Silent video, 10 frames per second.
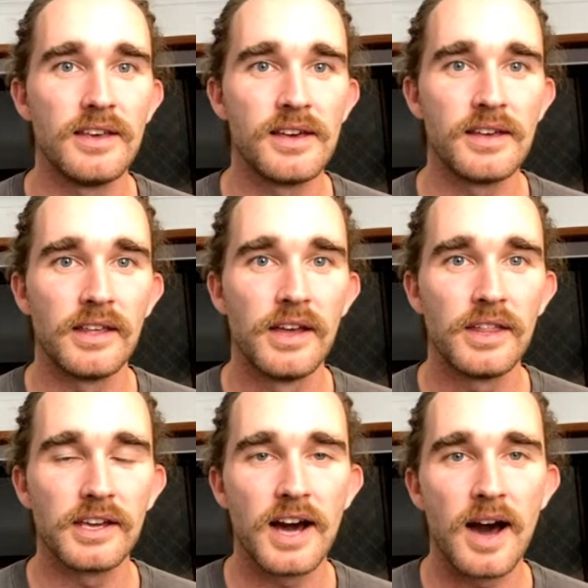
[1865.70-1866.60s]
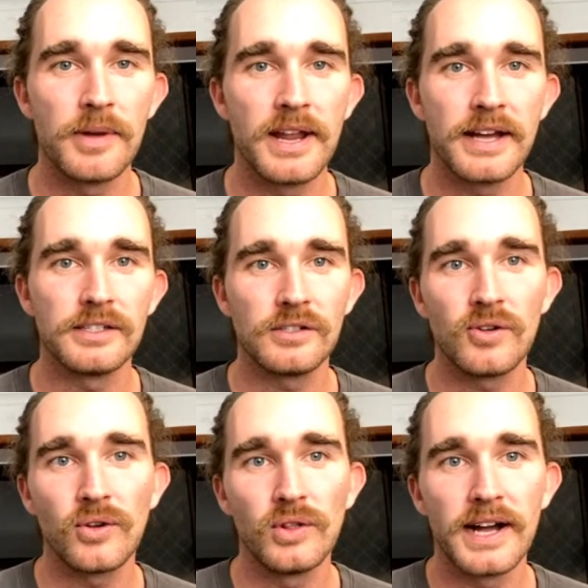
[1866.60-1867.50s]
The carbon has
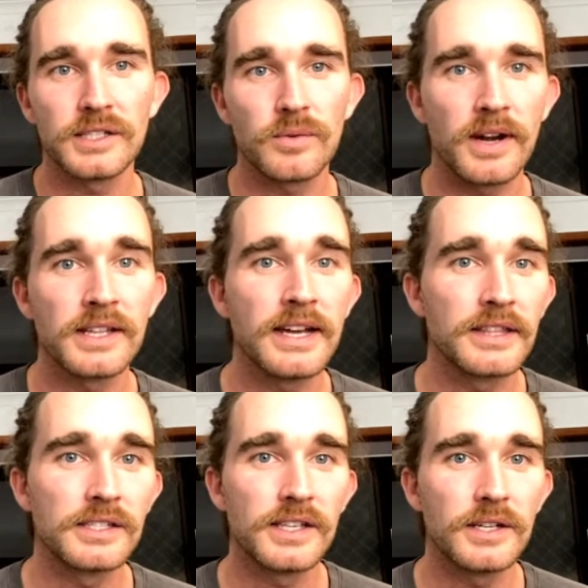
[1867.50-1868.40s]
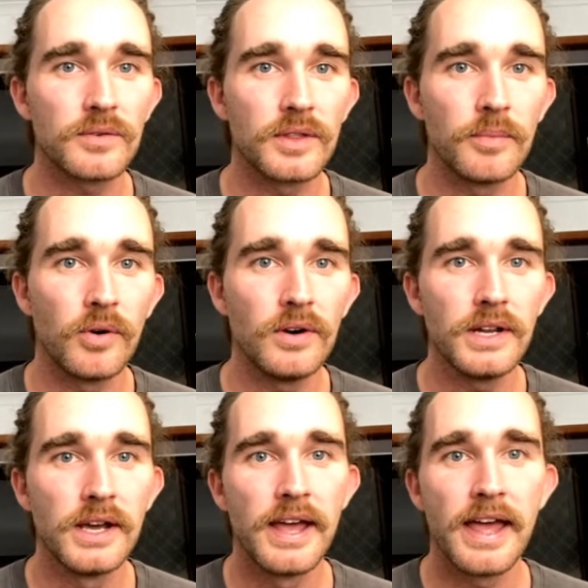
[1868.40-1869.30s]
two lights running down the center of the
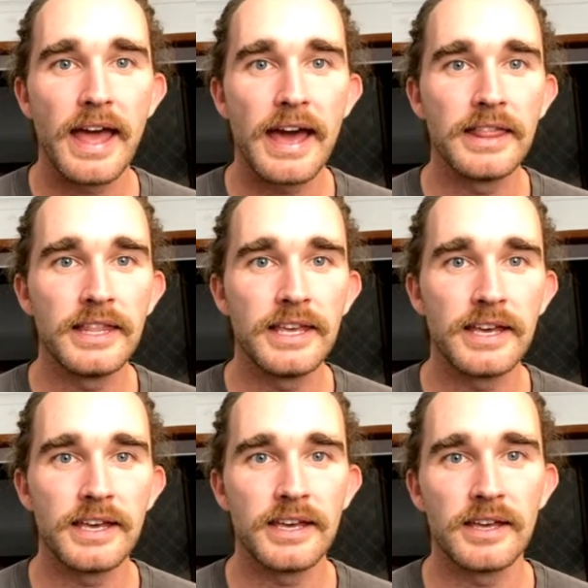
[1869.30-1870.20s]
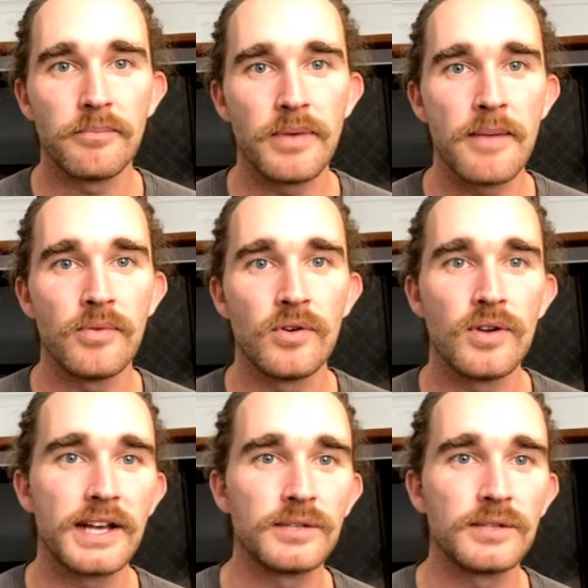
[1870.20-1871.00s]
board, and the bamboo